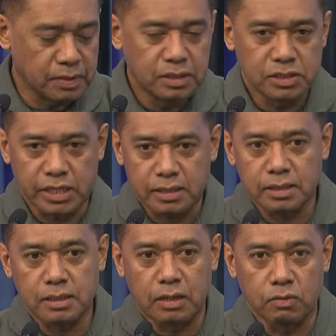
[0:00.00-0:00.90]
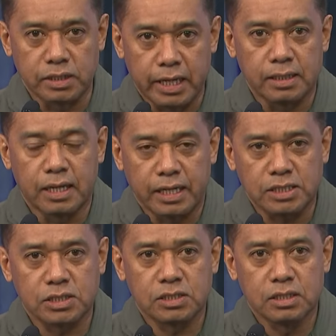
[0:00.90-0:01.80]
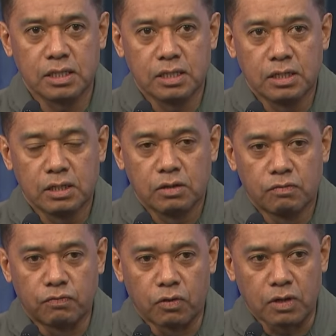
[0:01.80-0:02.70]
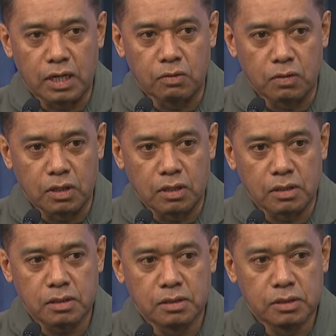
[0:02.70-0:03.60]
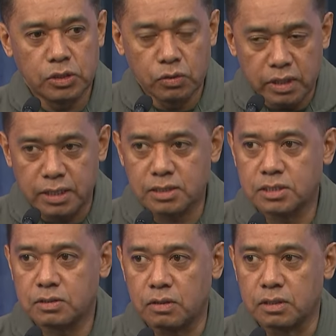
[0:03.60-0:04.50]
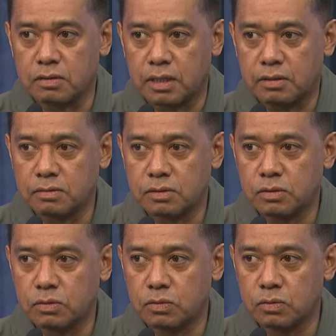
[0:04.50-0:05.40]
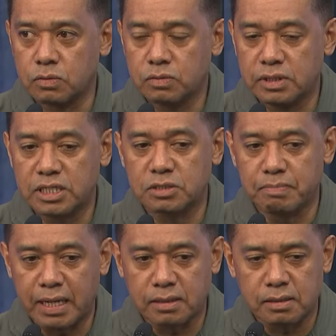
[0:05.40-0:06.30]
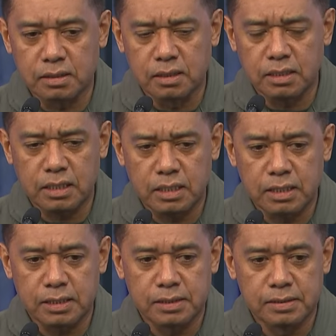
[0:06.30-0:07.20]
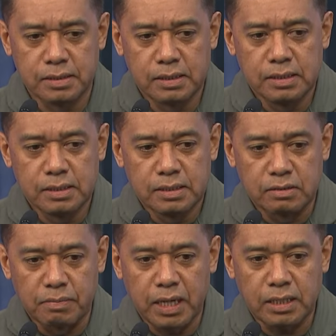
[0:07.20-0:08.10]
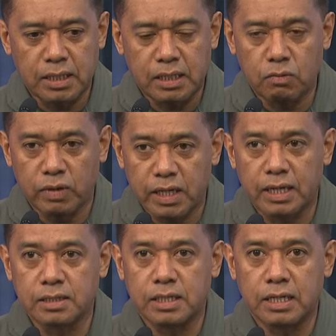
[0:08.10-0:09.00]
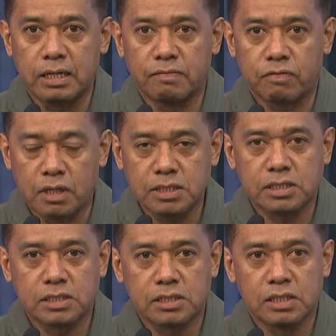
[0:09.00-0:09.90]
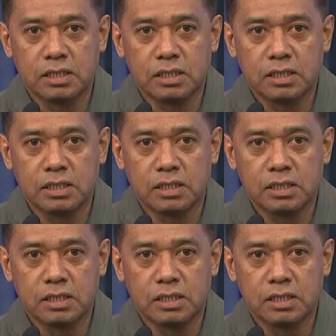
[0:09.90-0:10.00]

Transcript: set our deadlines for our units on the ground to dismantle the remaining weekend guerrilla fronts,